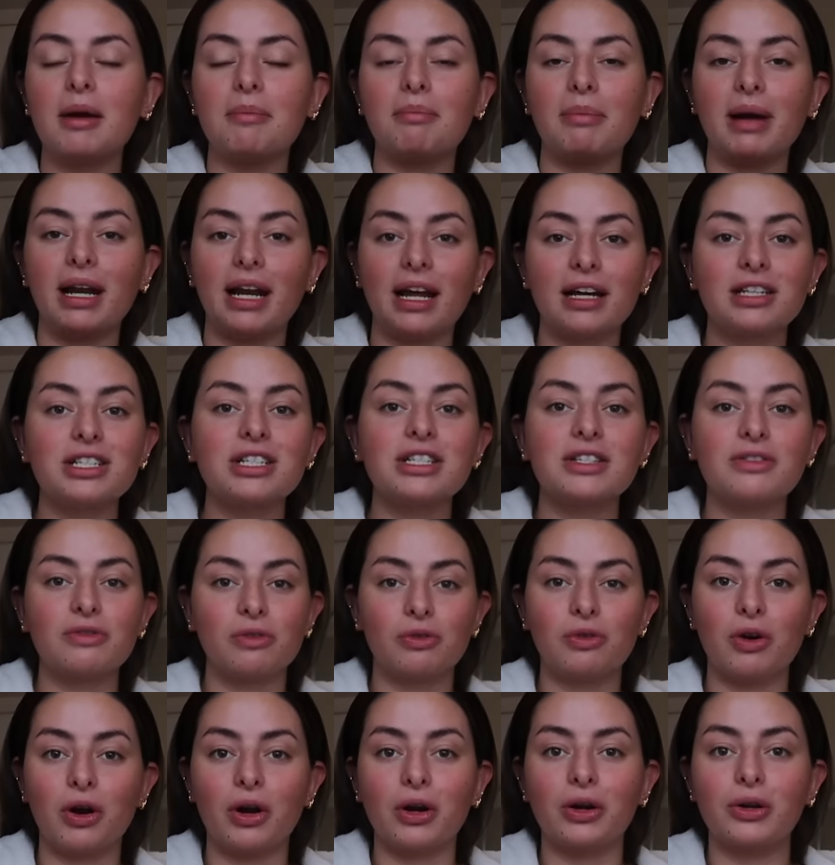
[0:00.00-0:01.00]
my lashes
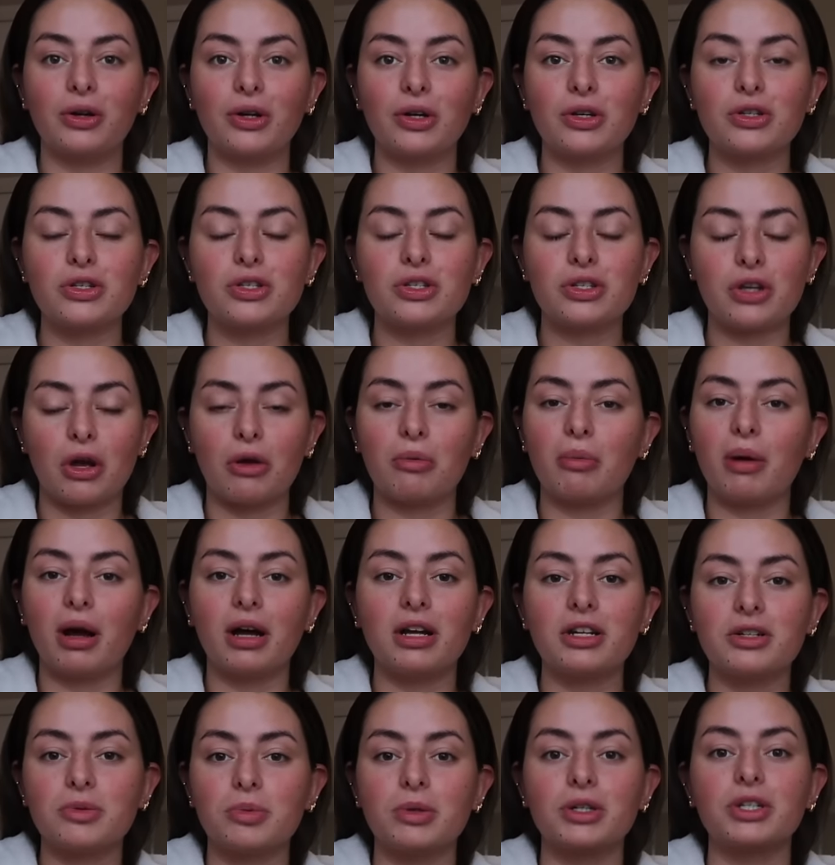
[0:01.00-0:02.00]
have grown so
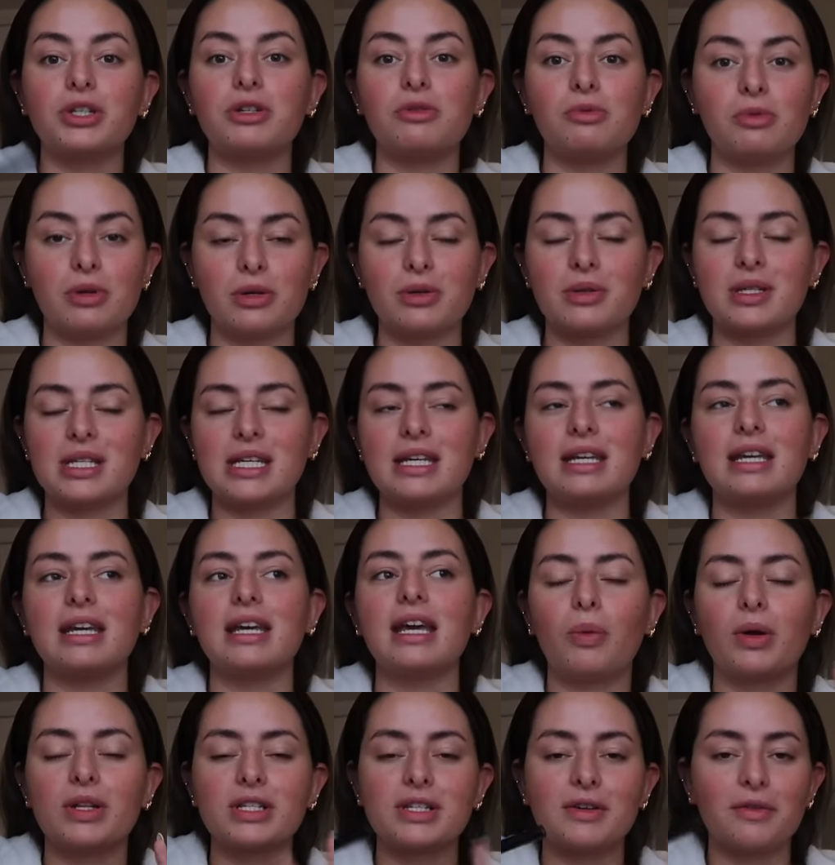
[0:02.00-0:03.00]
much which you will see
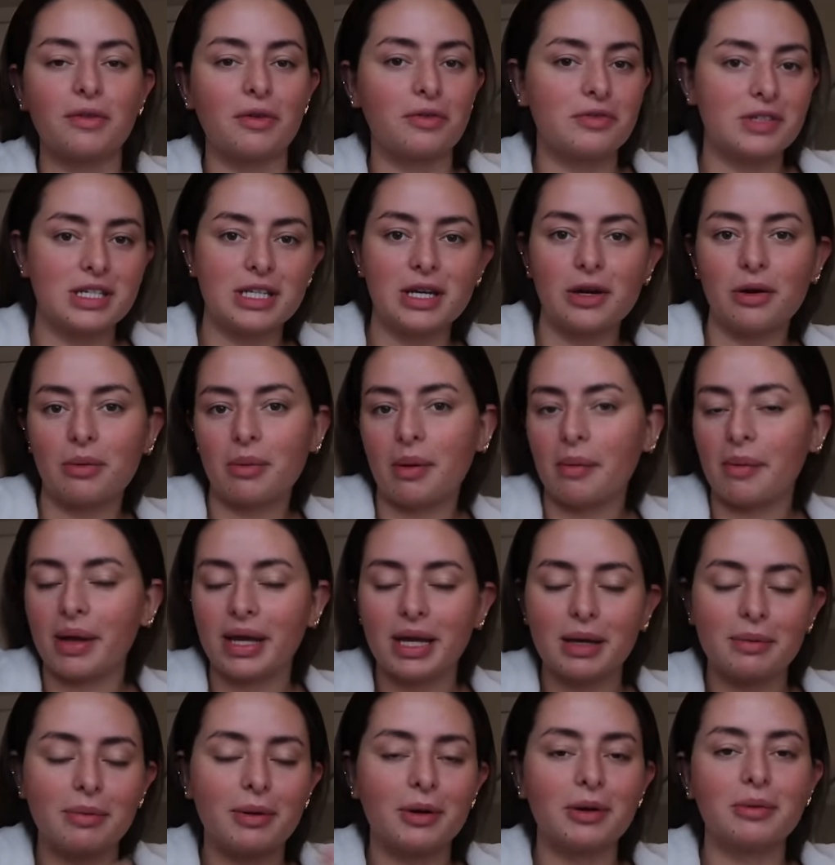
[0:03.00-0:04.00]
once I've obviously got my
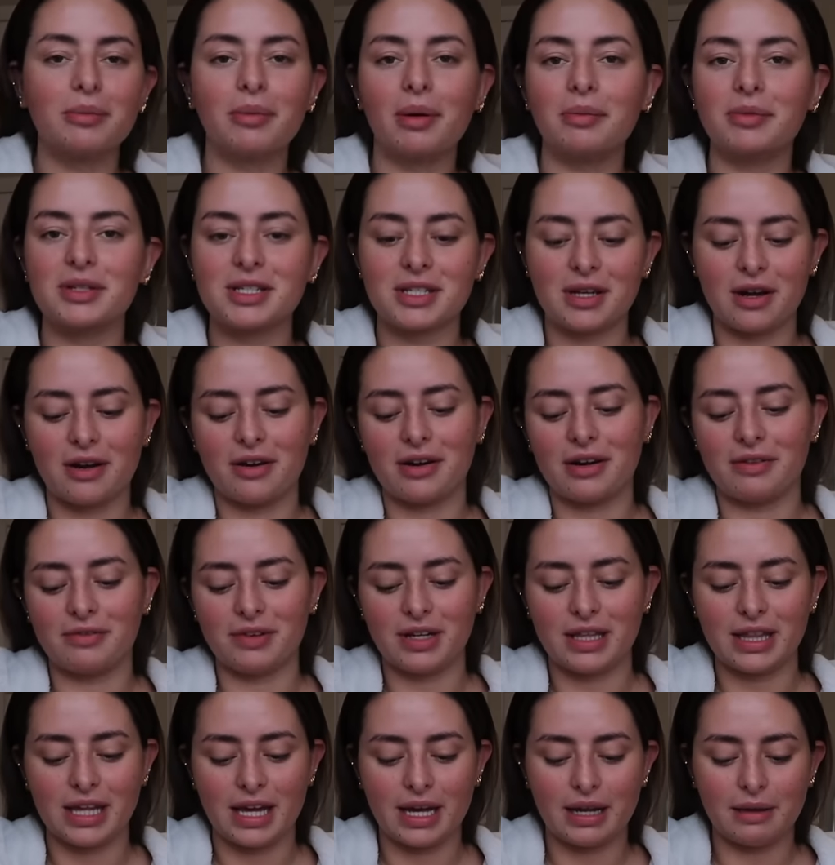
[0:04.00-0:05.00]
makeup on and my mascara and
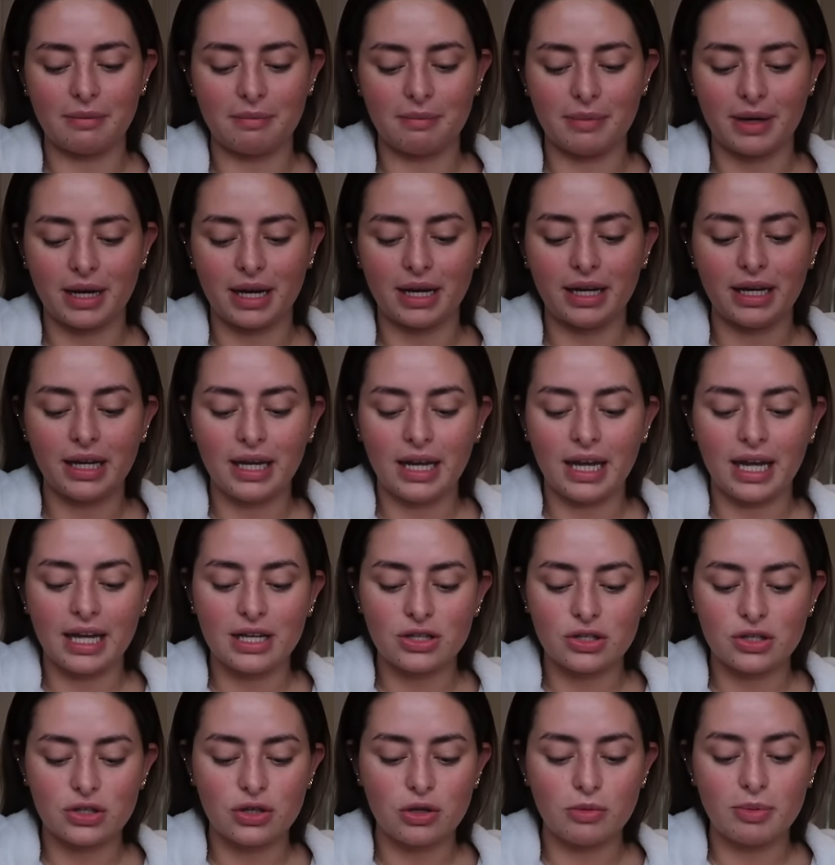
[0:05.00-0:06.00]
everything but
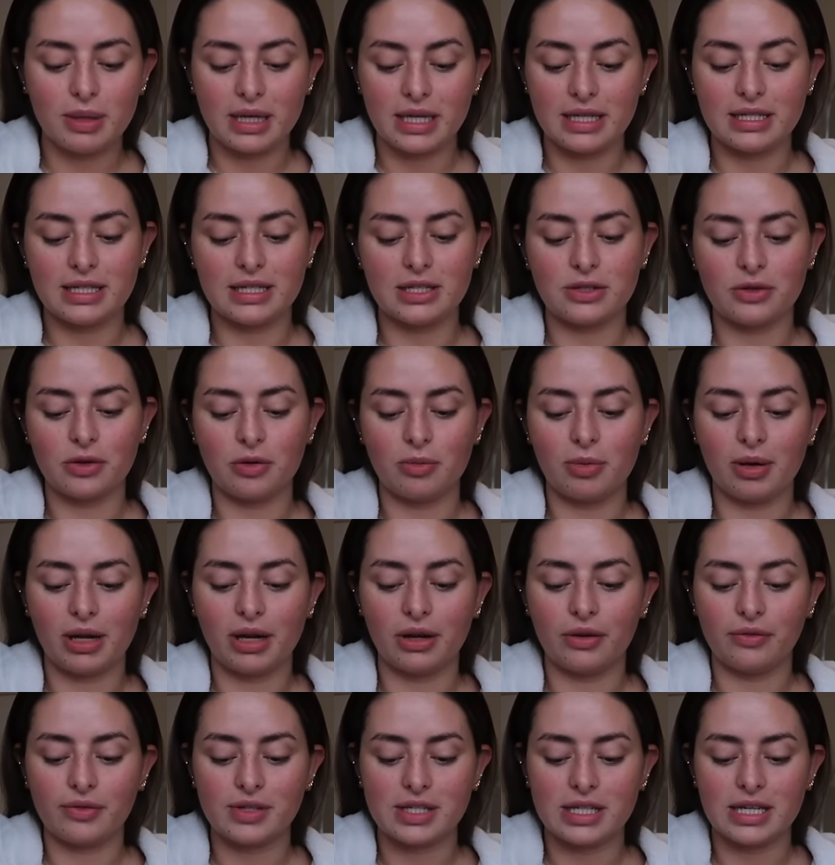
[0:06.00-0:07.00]
it's super easy to
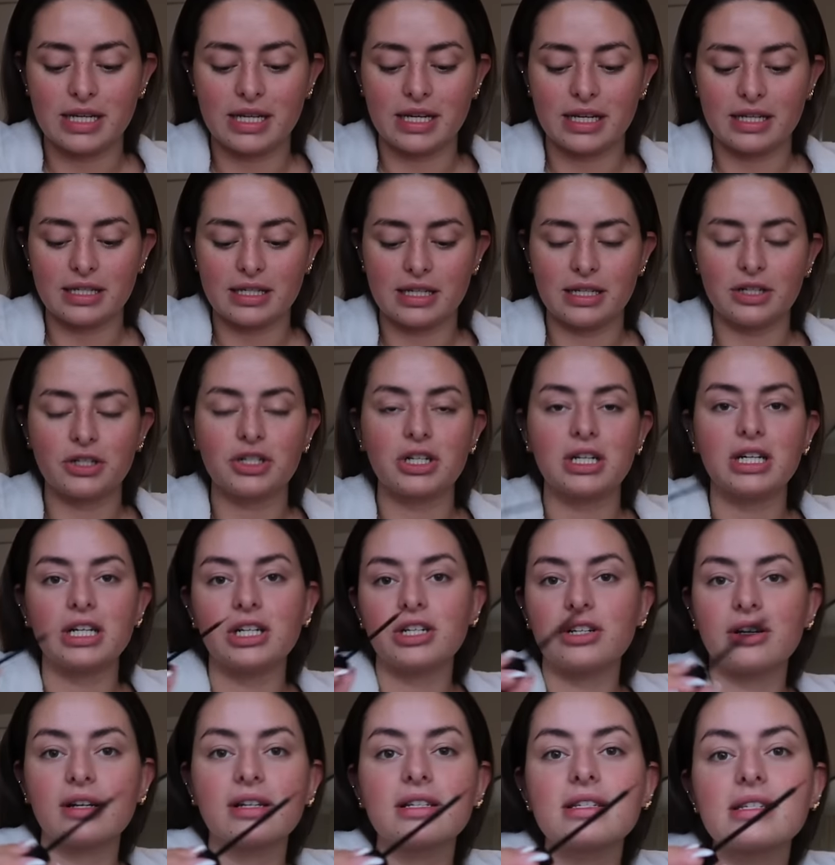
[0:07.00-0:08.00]
apply obviously it's literally
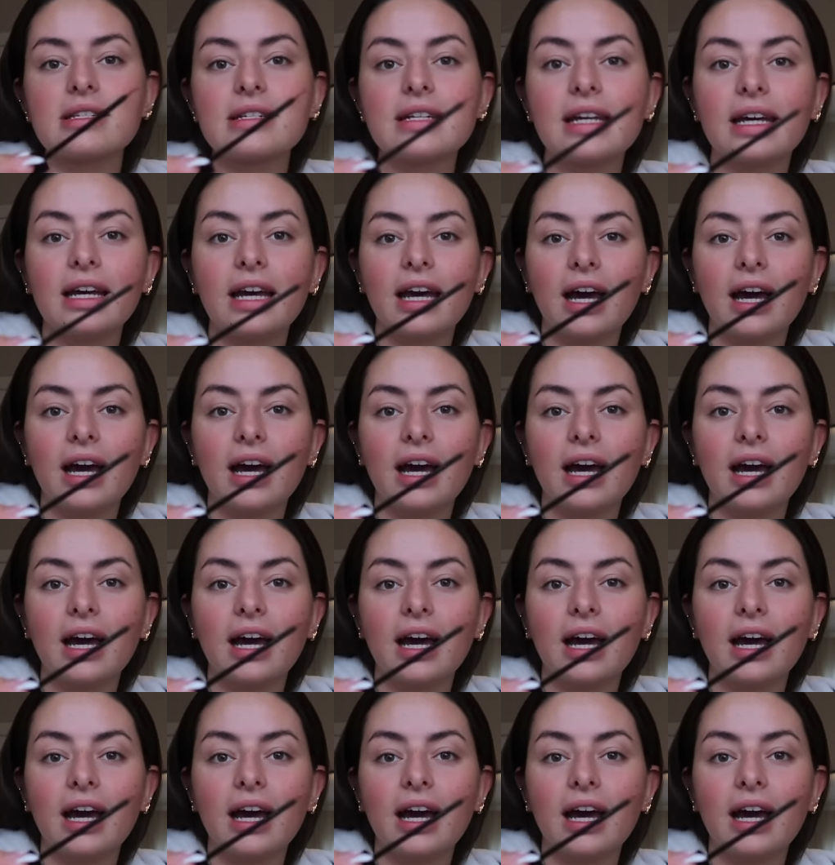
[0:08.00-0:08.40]
just